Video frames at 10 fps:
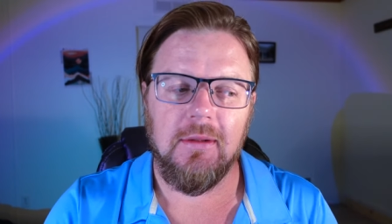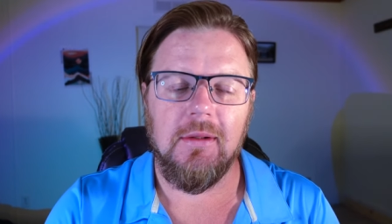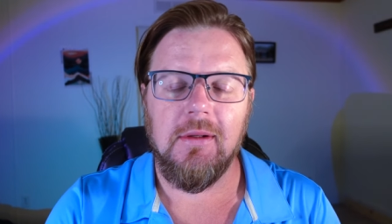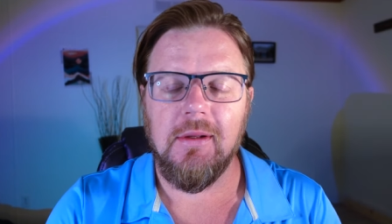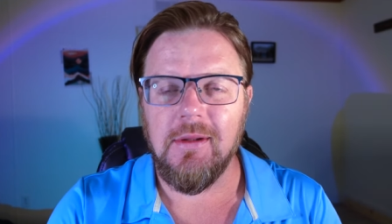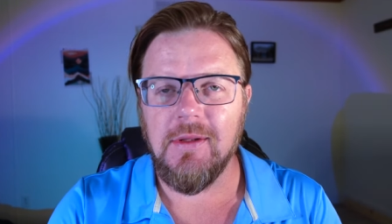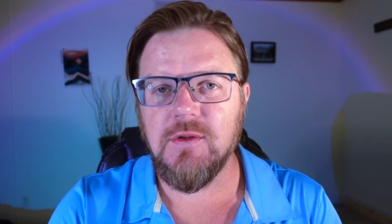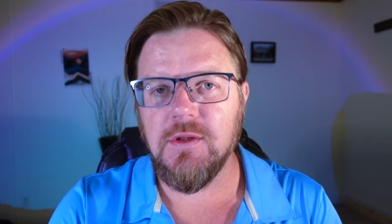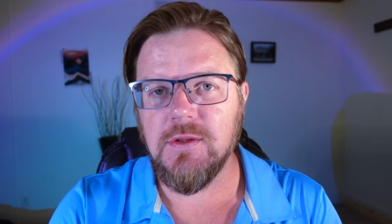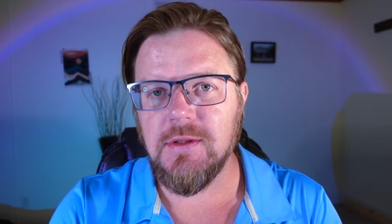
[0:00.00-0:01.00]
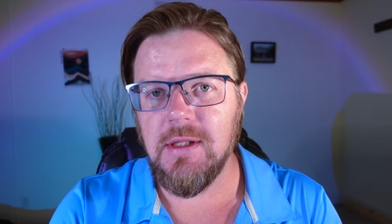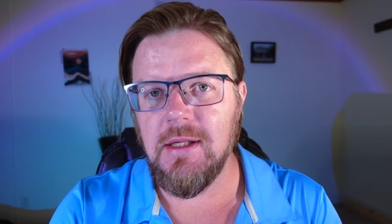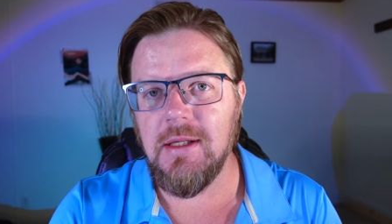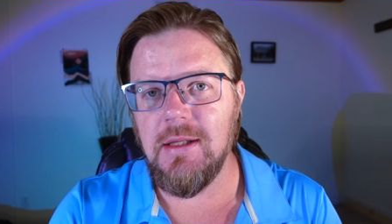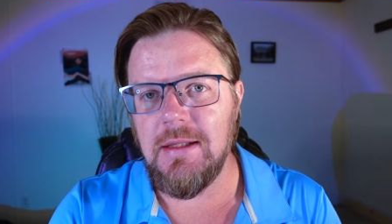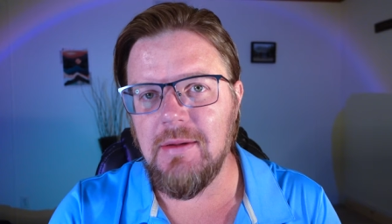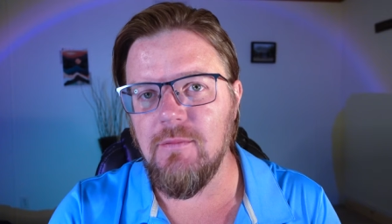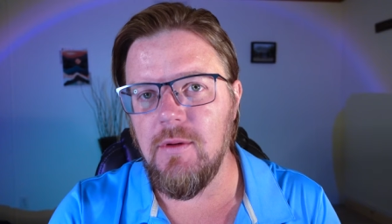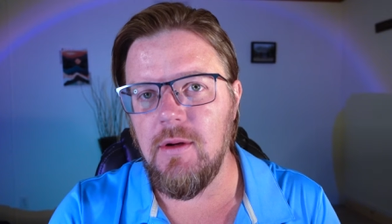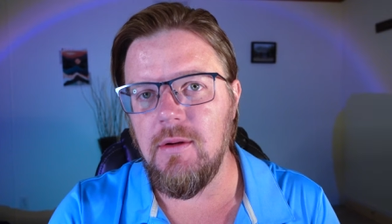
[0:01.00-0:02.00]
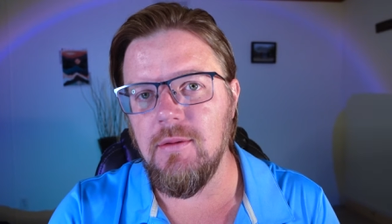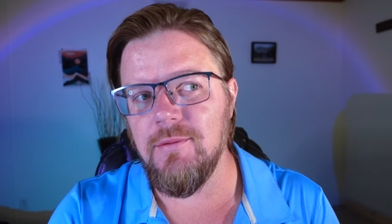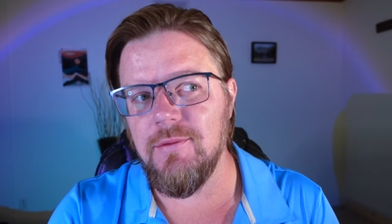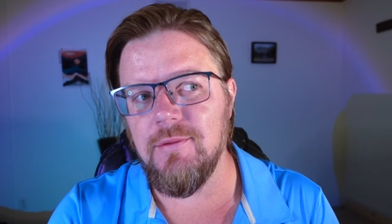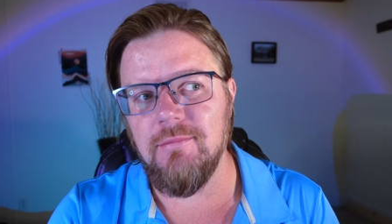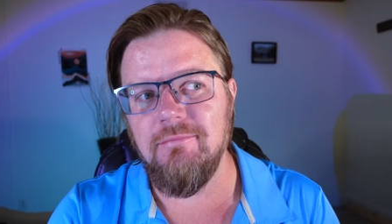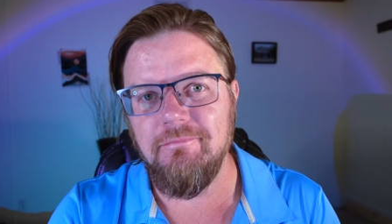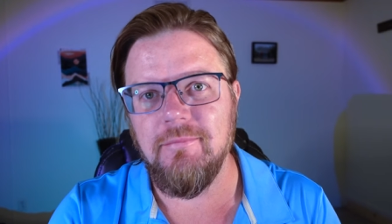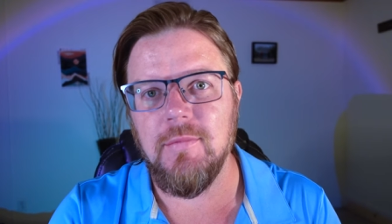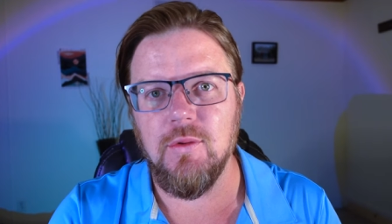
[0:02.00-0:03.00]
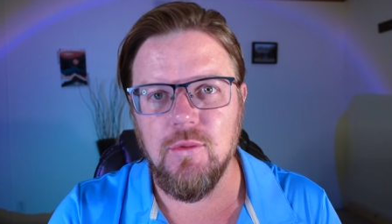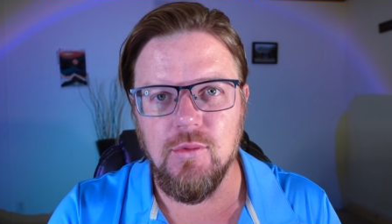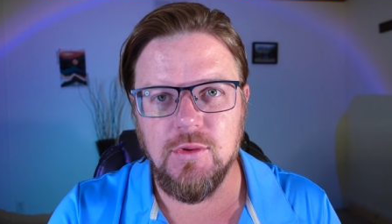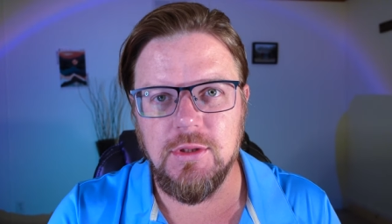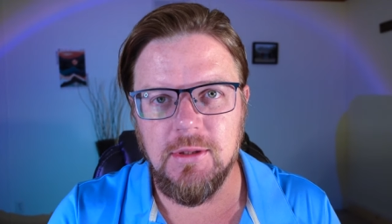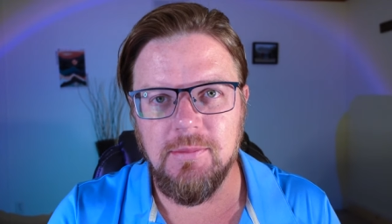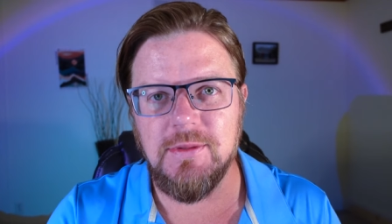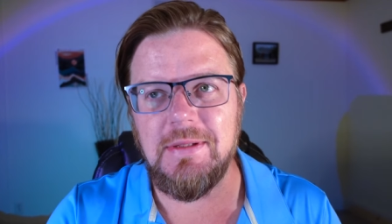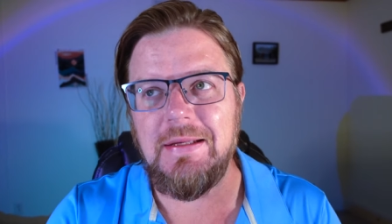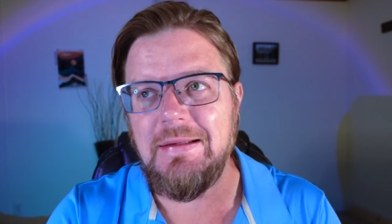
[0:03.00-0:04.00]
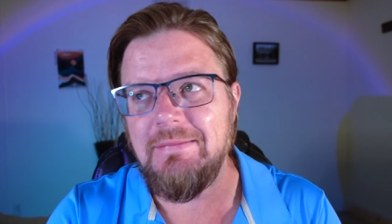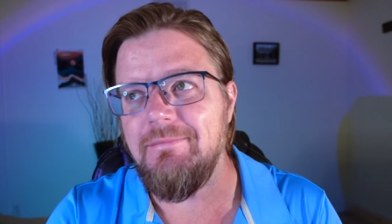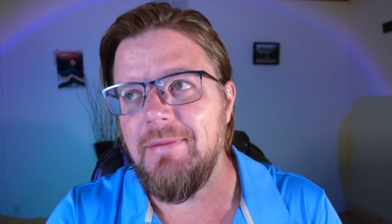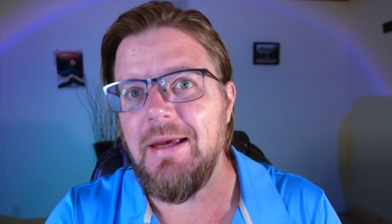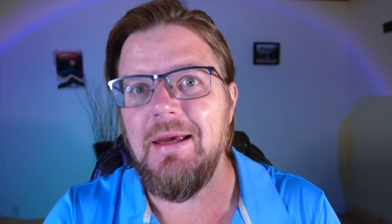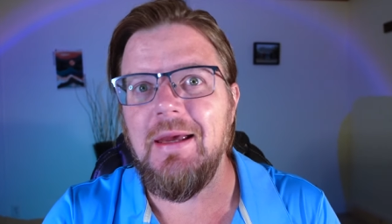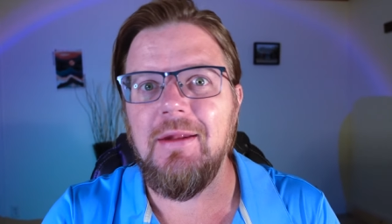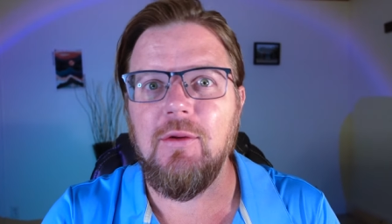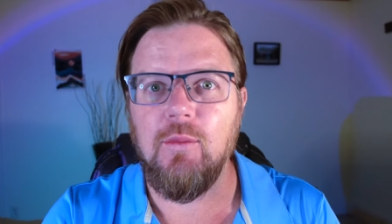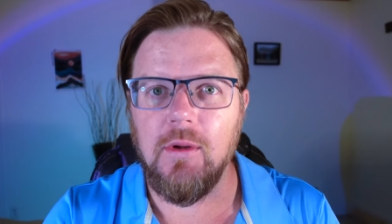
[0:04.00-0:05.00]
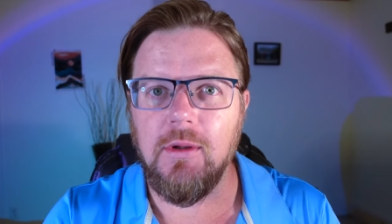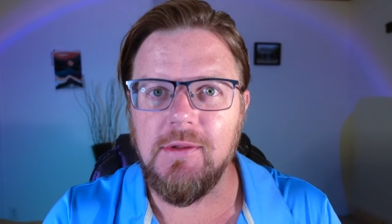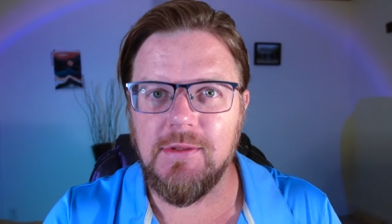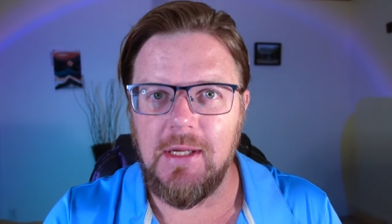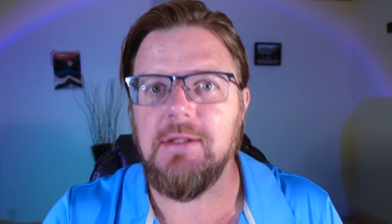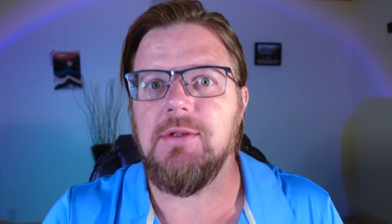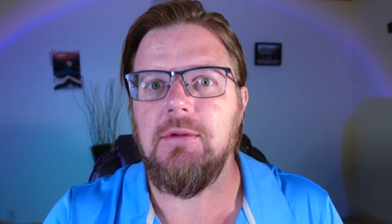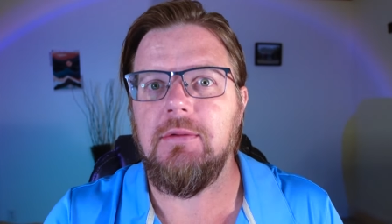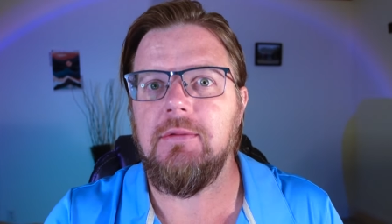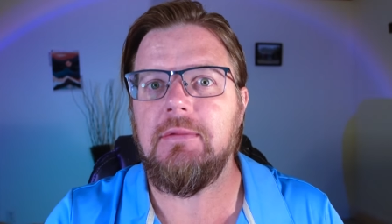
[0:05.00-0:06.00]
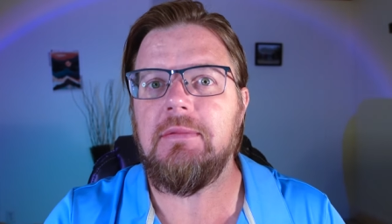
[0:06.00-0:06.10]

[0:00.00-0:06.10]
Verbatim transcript: Let's just say it involves cruise ships and the word disasters.